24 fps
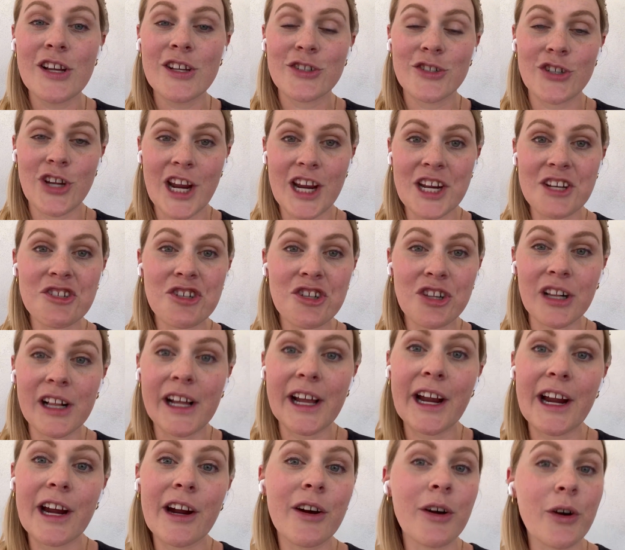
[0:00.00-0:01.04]
change
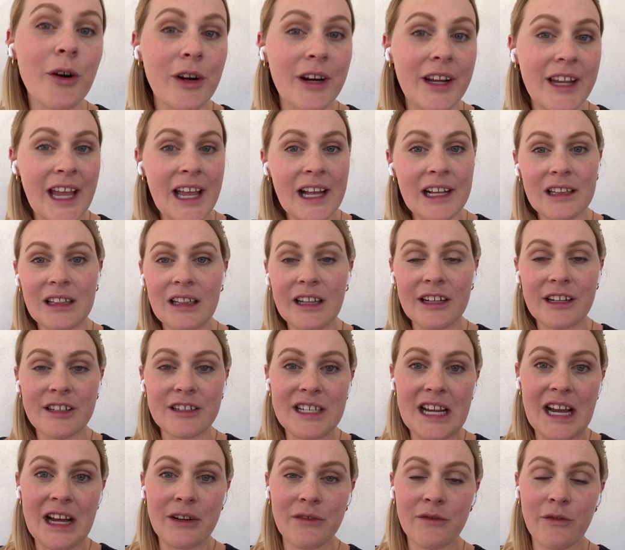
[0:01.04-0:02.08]
Claire or get Claire
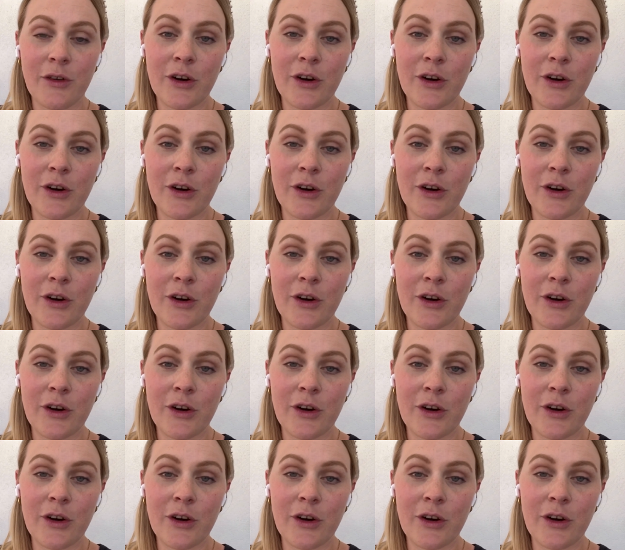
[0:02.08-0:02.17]
down